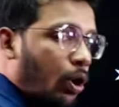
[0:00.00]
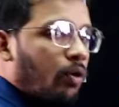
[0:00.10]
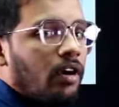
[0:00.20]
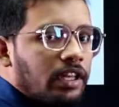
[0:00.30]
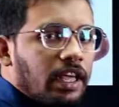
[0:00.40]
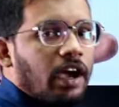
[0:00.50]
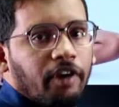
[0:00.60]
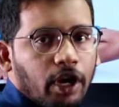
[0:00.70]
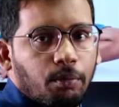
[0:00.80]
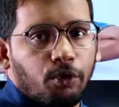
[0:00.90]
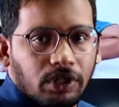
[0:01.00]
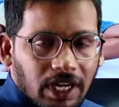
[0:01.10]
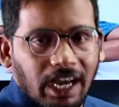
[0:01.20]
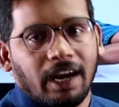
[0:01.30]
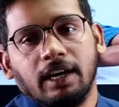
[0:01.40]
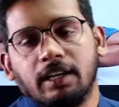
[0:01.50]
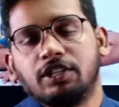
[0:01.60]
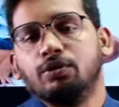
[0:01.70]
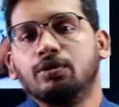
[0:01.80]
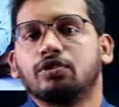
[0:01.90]
how are they aware about the current
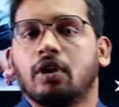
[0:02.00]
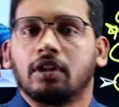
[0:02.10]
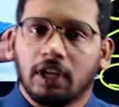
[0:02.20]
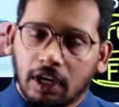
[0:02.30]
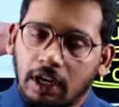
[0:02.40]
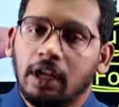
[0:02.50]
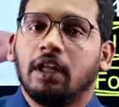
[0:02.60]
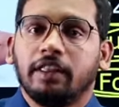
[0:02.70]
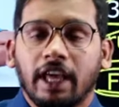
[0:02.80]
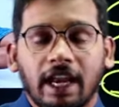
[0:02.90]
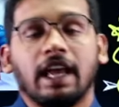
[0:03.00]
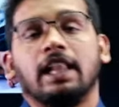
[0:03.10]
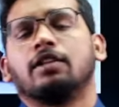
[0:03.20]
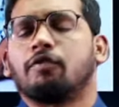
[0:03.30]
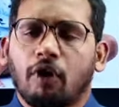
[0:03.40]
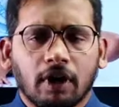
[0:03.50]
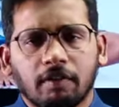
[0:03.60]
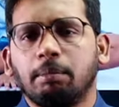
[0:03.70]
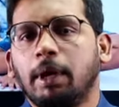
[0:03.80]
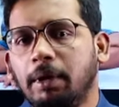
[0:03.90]
issues or their health or
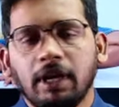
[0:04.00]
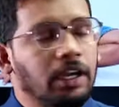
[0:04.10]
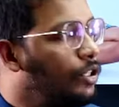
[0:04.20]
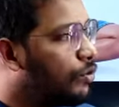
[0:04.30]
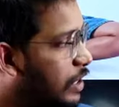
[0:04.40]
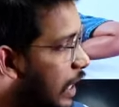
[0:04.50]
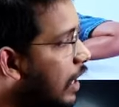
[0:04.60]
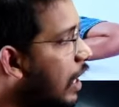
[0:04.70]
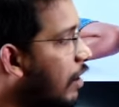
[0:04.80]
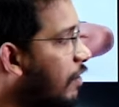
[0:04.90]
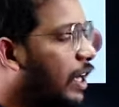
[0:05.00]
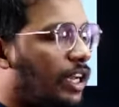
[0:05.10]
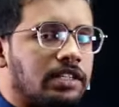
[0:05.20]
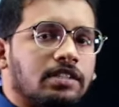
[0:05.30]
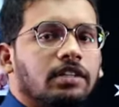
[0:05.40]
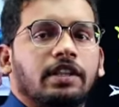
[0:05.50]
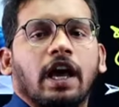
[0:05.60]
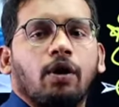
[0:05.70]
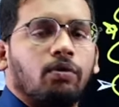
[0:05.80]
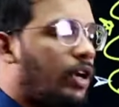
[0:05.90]
whatever may be. So general awareness they
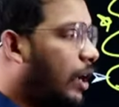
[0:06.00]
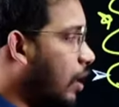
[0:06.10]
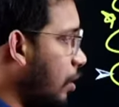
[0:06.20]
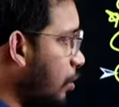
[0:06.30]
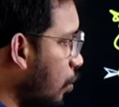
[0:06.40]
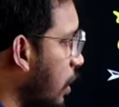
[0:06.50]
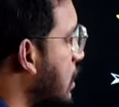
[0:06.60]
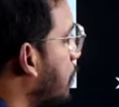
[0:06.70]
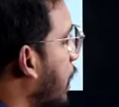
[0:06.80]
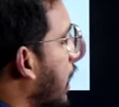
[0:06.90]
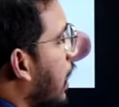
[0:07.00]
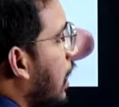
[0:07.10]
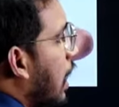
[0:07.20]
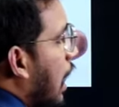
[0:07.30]
have estimated,